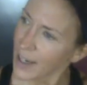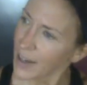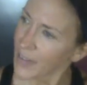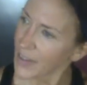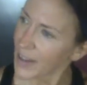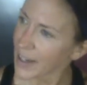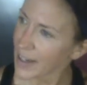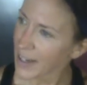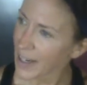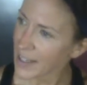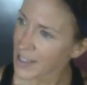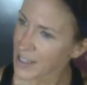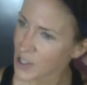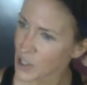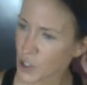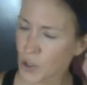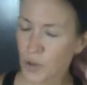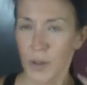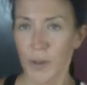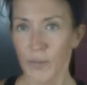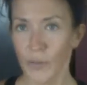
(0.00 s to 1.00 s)
And then I didn't
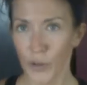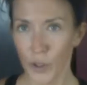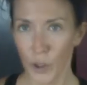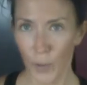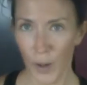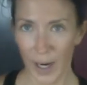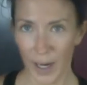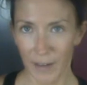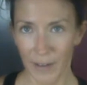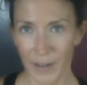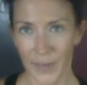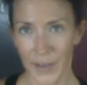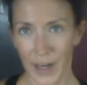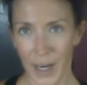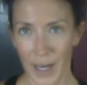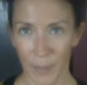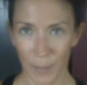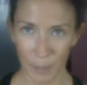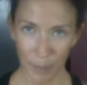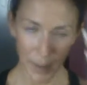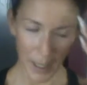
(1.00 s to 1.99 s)
do them for a while, and then
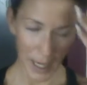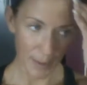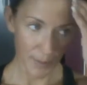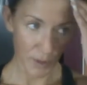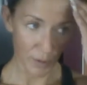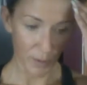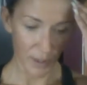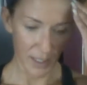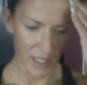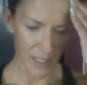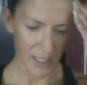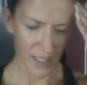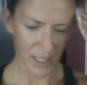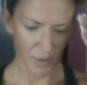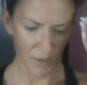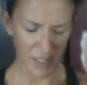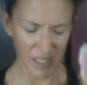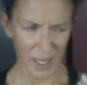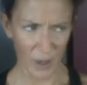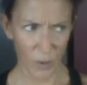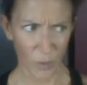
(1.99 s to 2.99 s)
I popped one in, and I
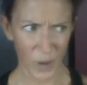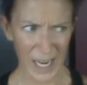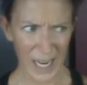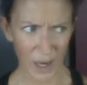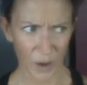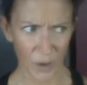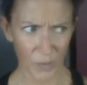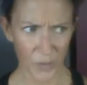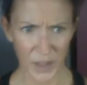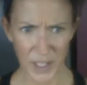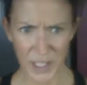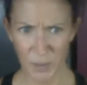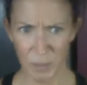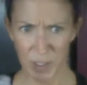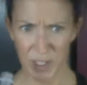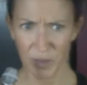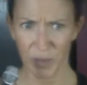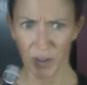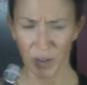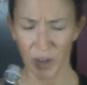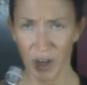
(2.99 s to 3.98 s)
was like, wow, these
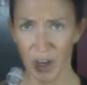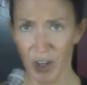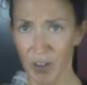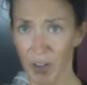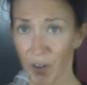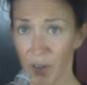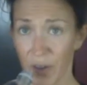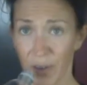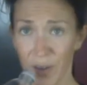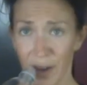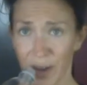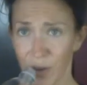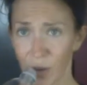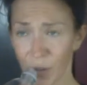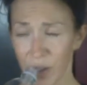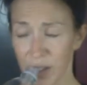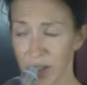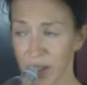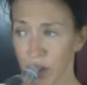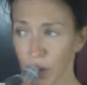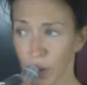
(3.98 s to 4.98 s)
ones feel harder than the other
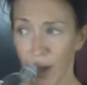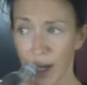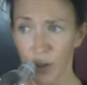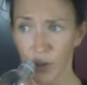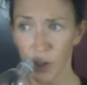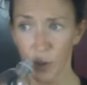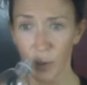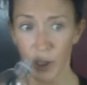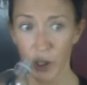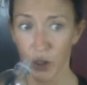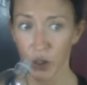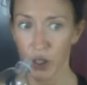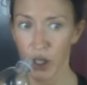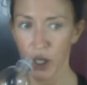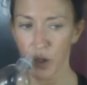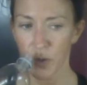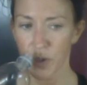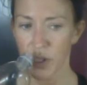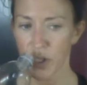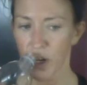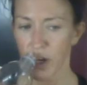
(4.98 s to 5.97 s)
ones. So I don't know what her
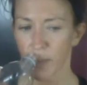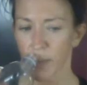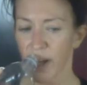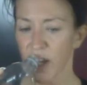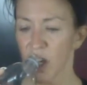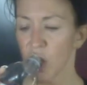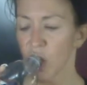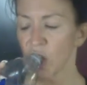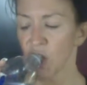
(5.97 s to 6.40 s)
codes are, but